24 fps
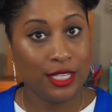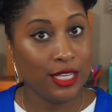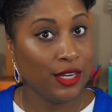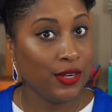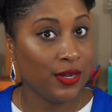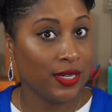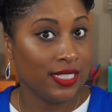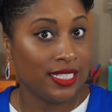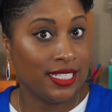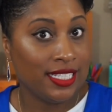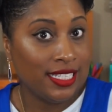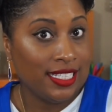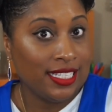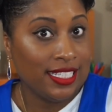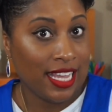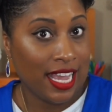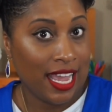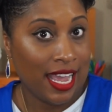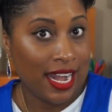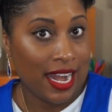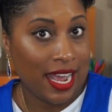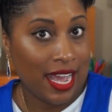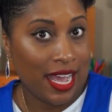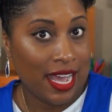Secret
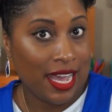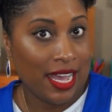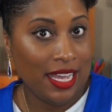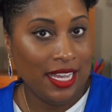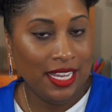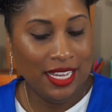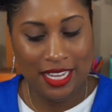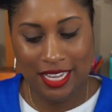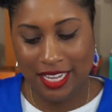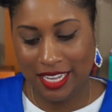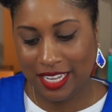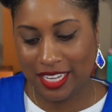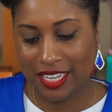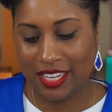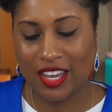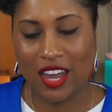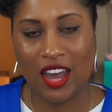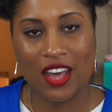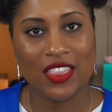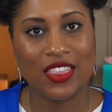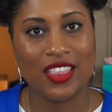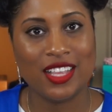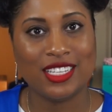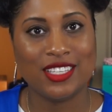Santa
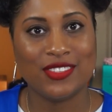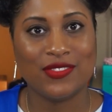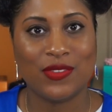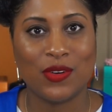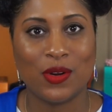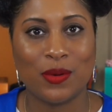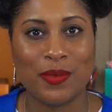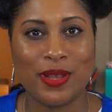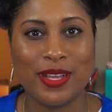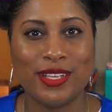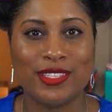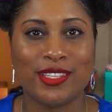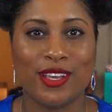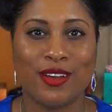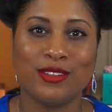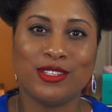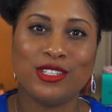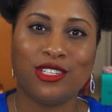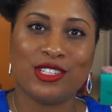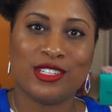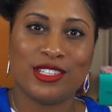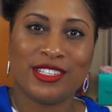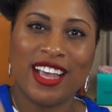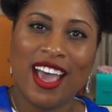got this for me, so
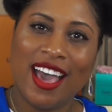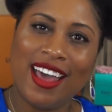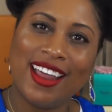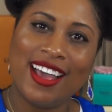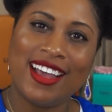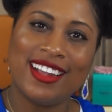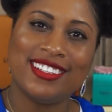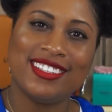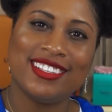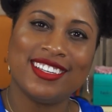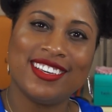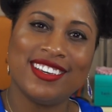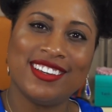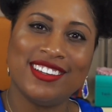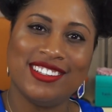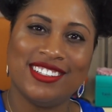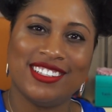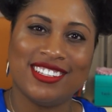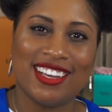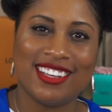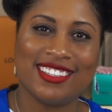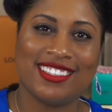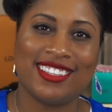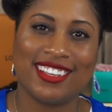shout out to you,
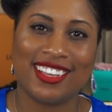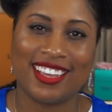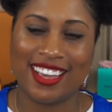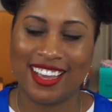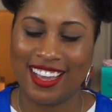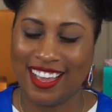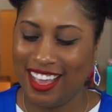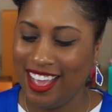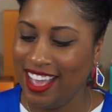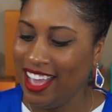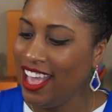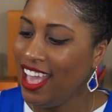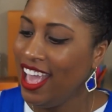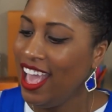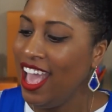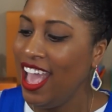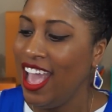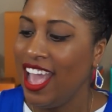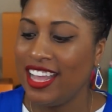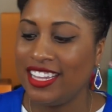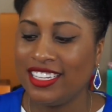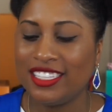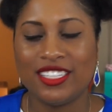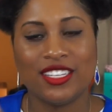Jessica.
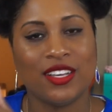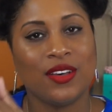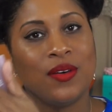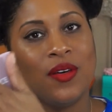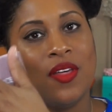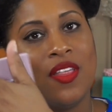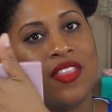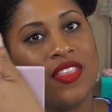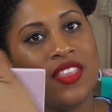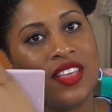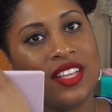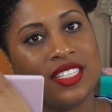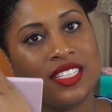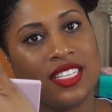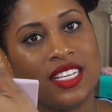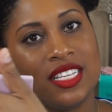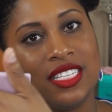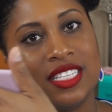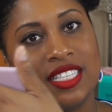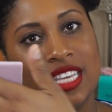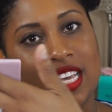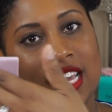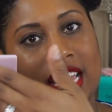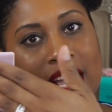And so this
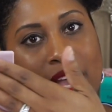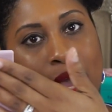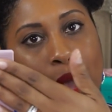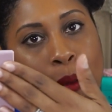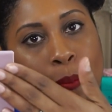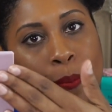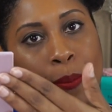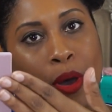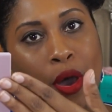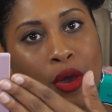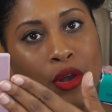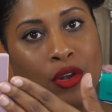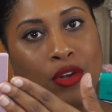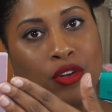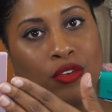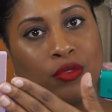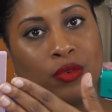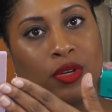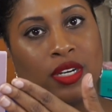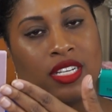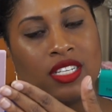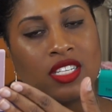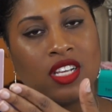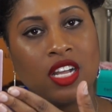is the Modern
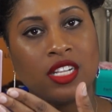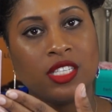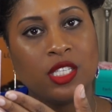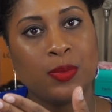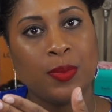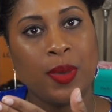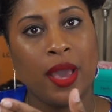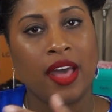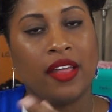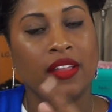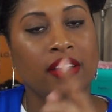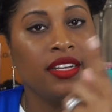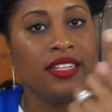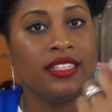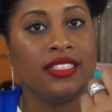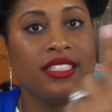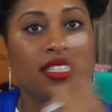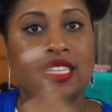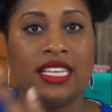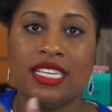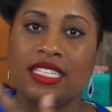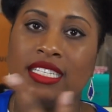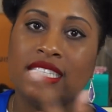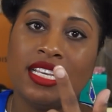Renaissance palette.
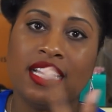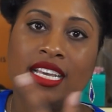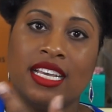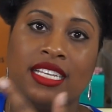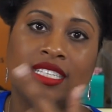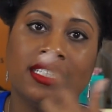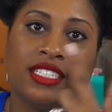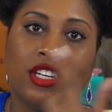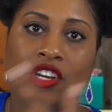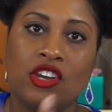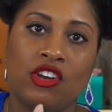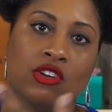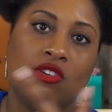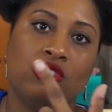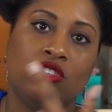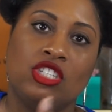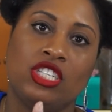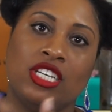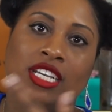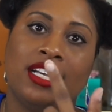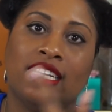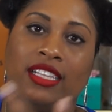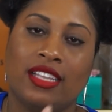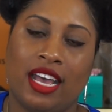This is an
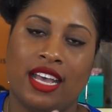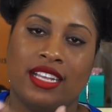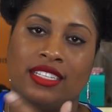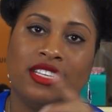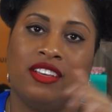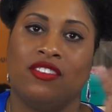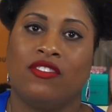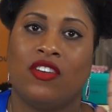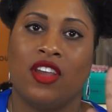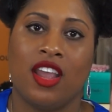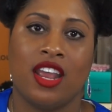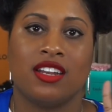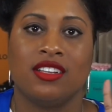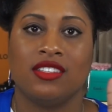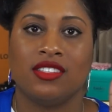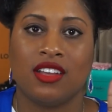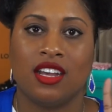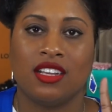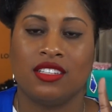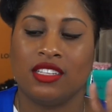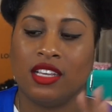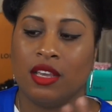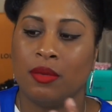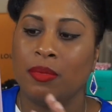OG classic for
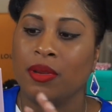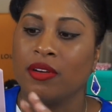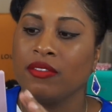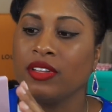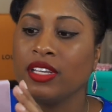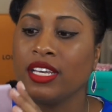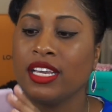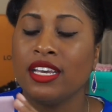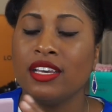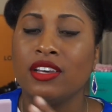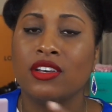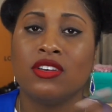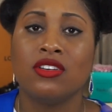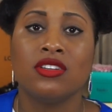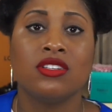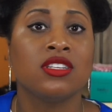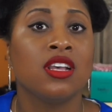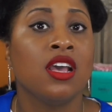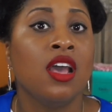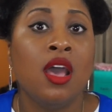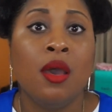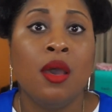Anastasia Beverly Hills,